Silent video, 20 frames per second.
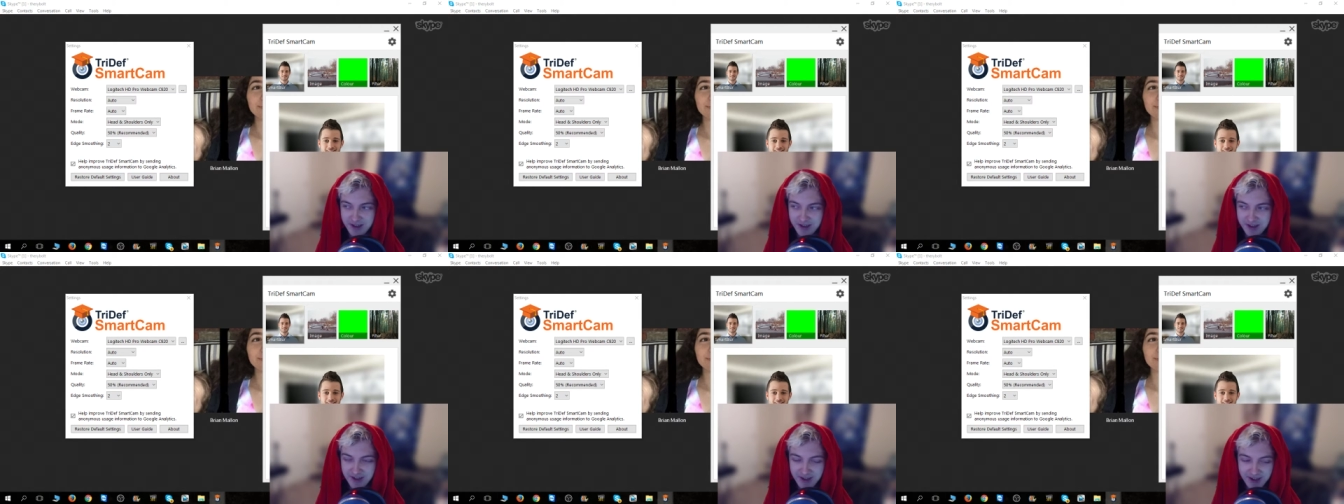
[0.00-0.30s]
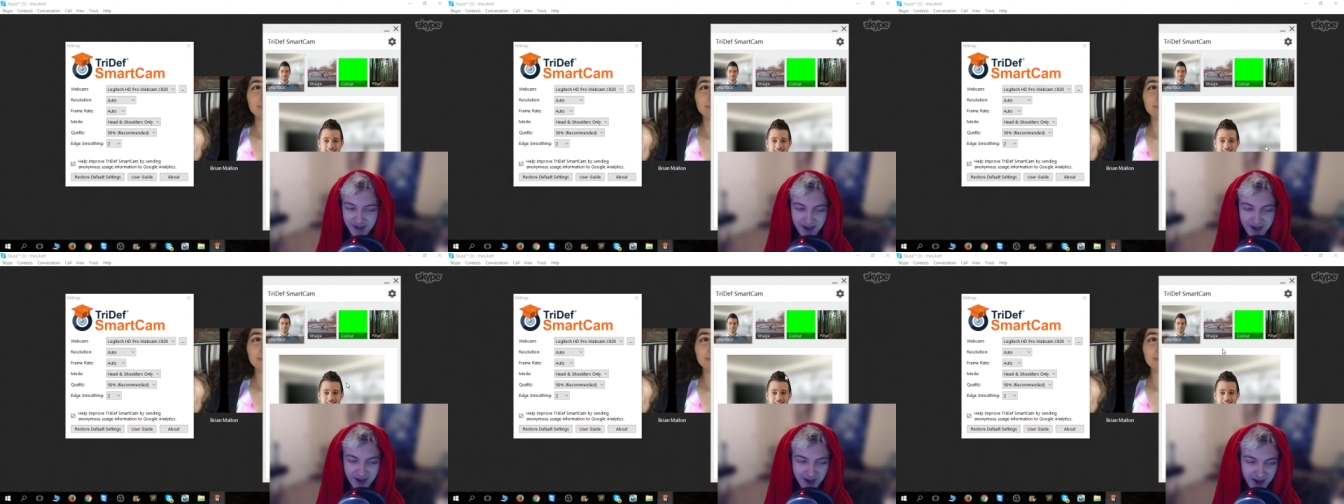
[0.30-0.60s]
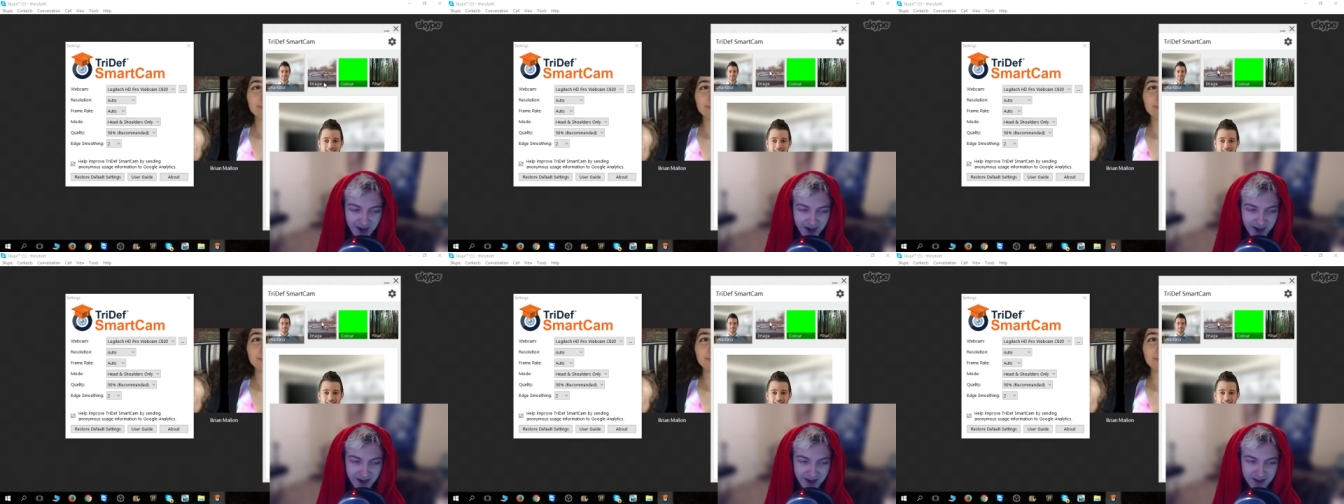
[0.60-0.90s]
I
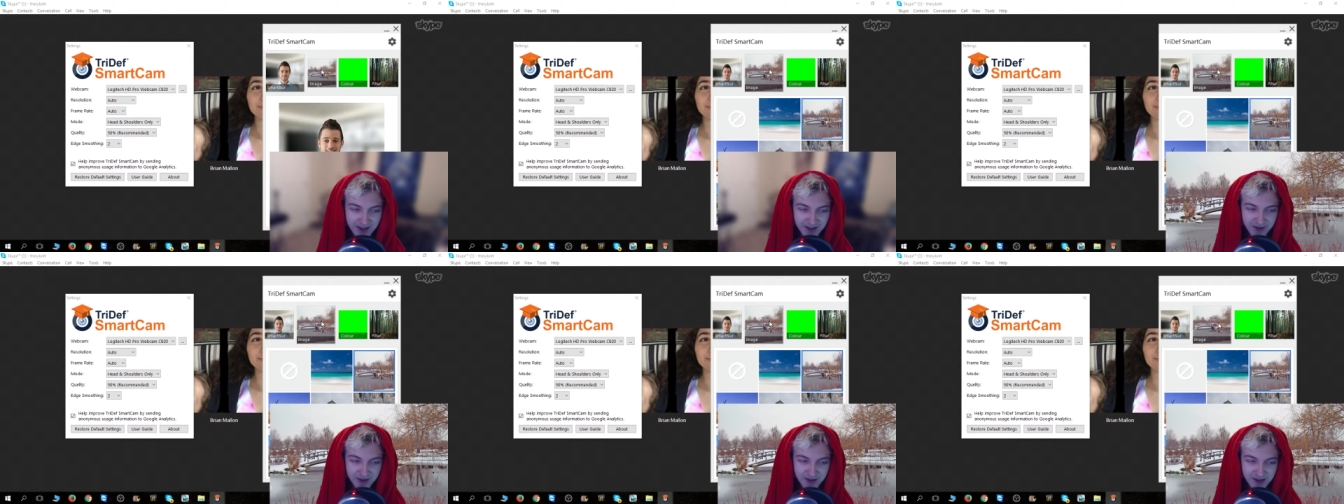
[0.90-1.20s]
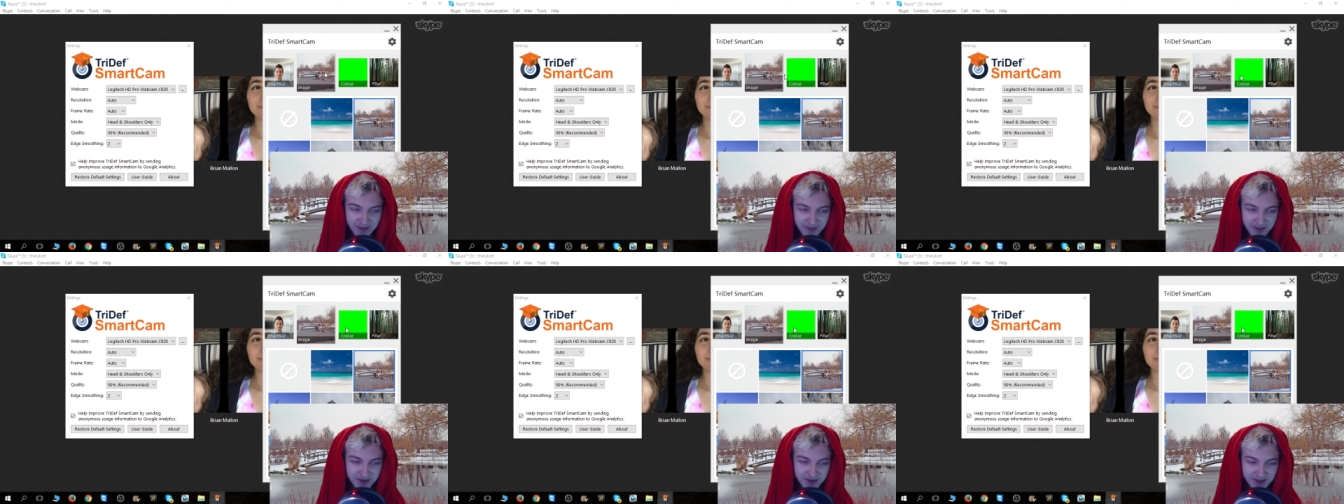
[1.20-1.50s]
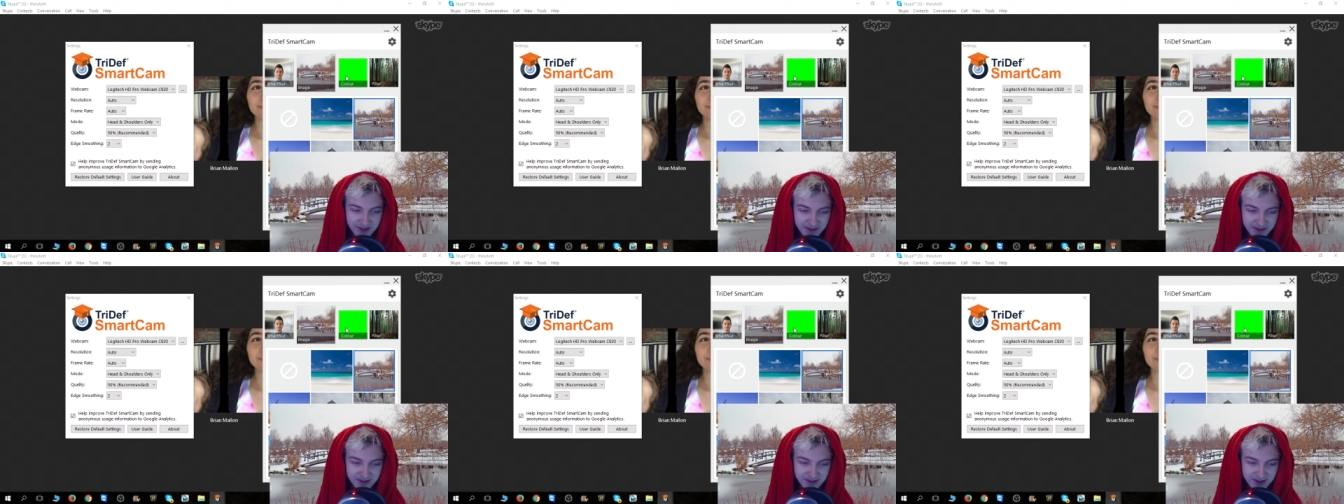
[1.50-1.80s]
highly recommend
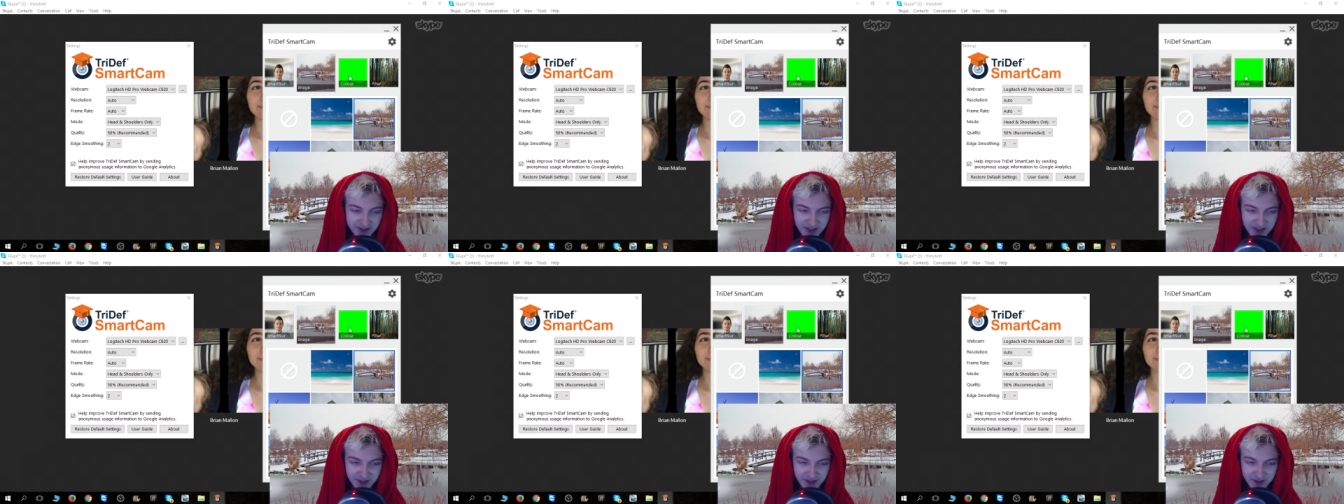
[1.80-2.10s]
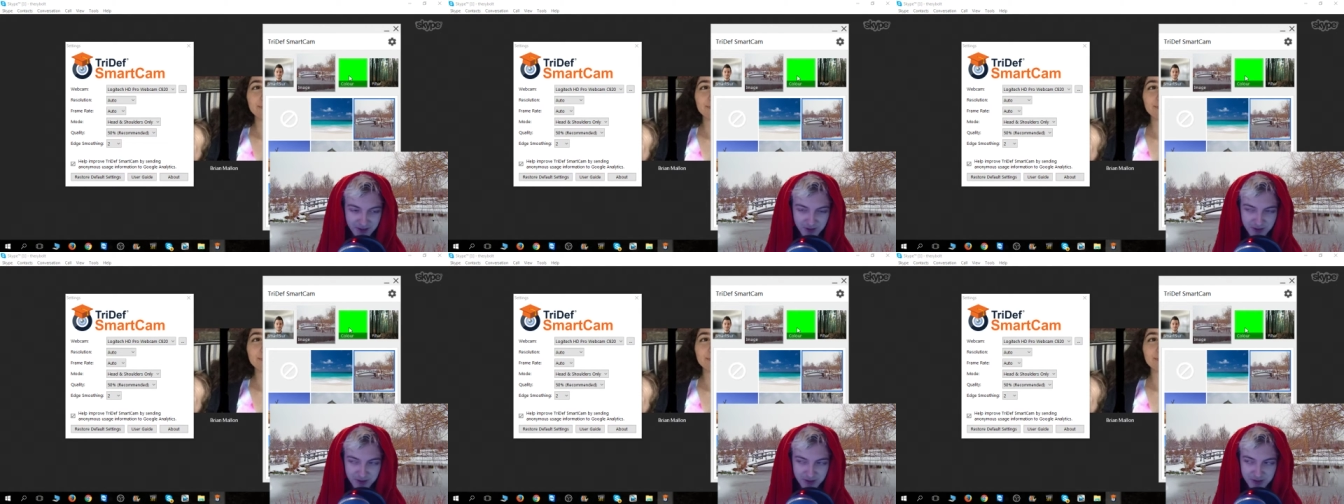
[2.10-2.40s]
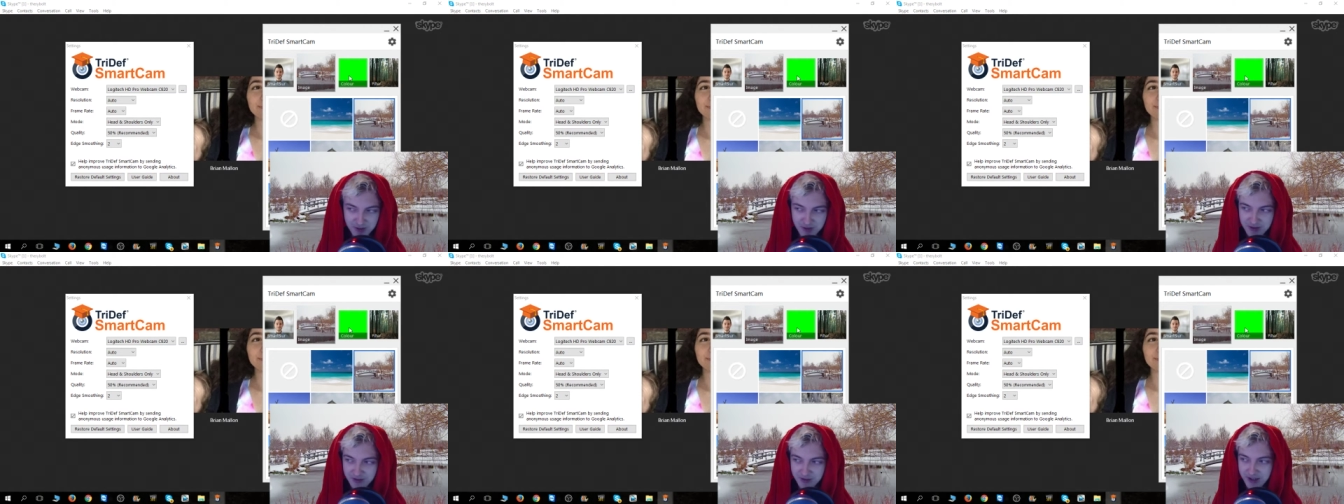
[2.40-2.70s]
this. Thank you,
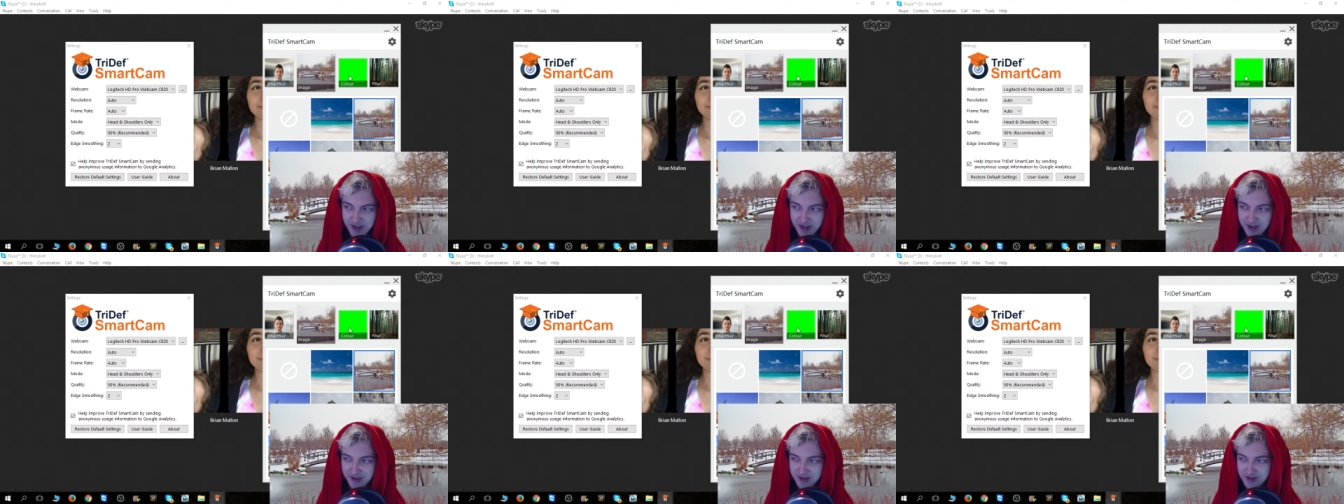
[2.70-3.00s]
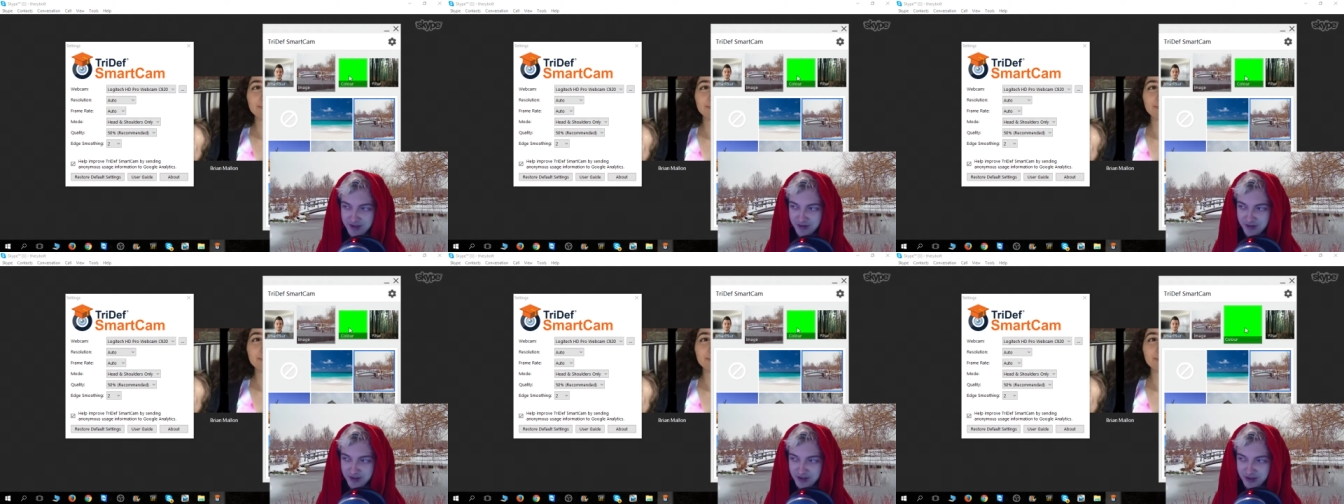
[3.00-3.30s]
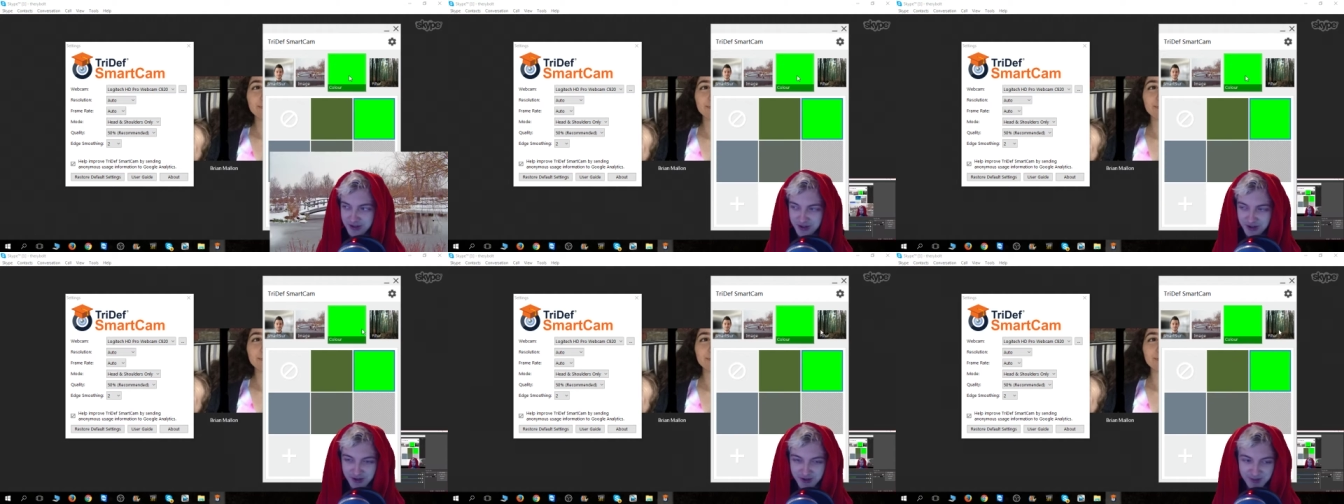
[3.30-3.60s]
George Vanos, for
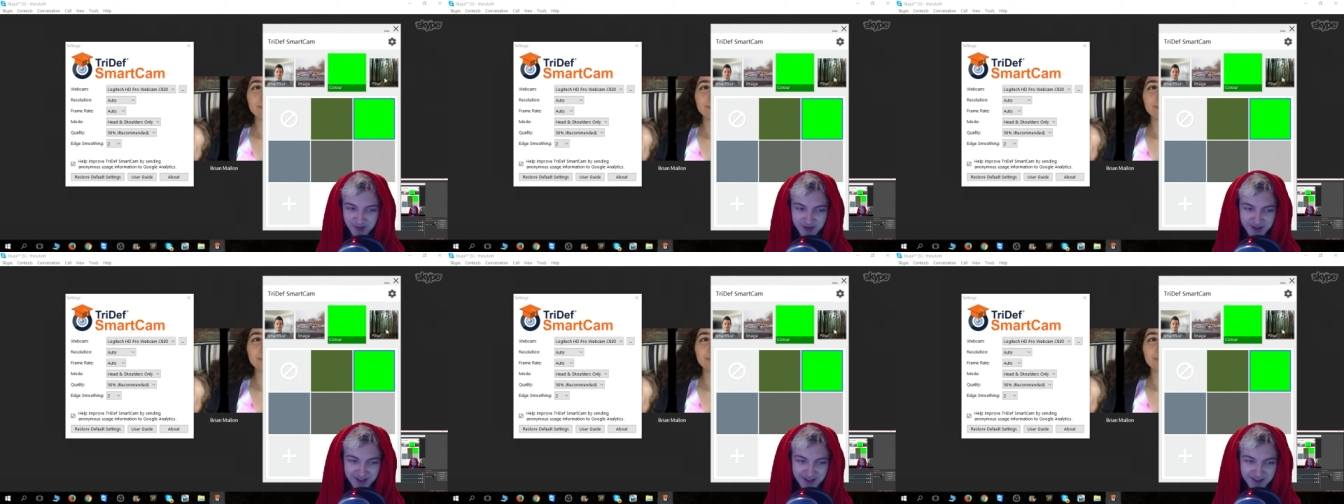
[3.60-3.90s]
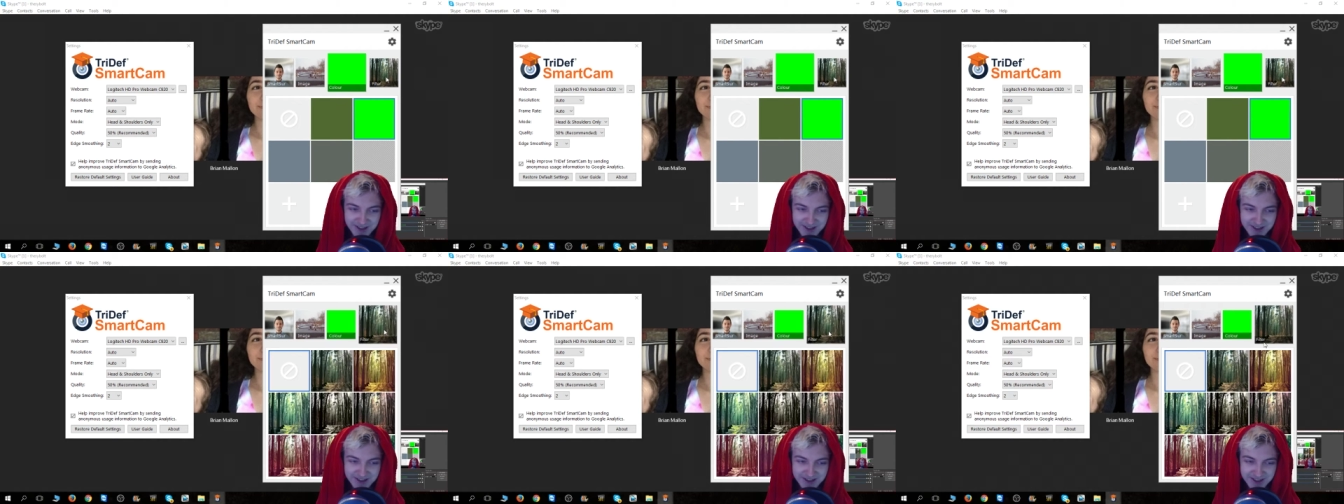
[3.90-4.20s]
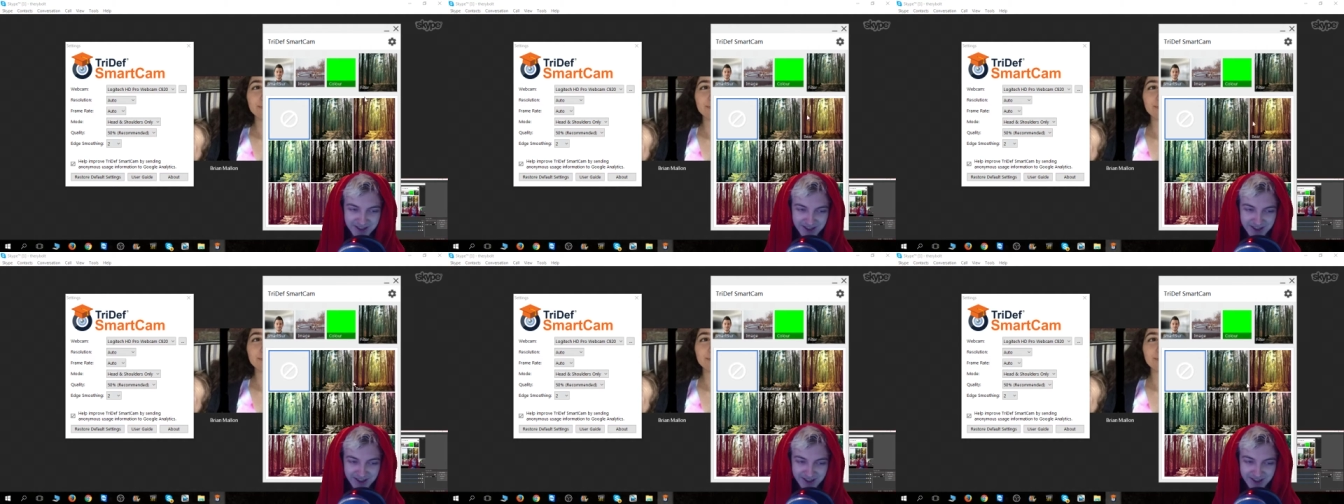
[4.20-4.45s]
showing me this.